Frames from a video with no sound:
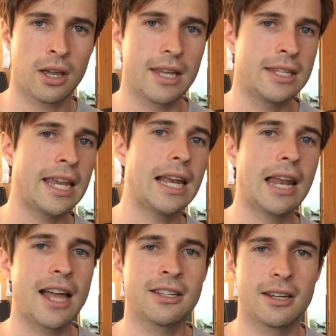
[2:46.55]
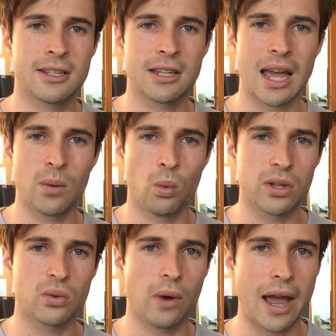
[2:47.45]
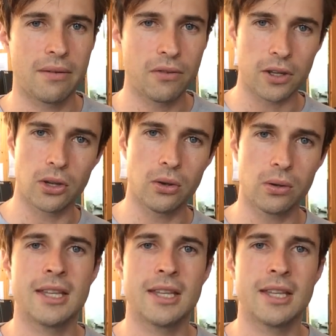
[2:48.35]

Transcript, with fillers: Is he allowed to decide what's right for you?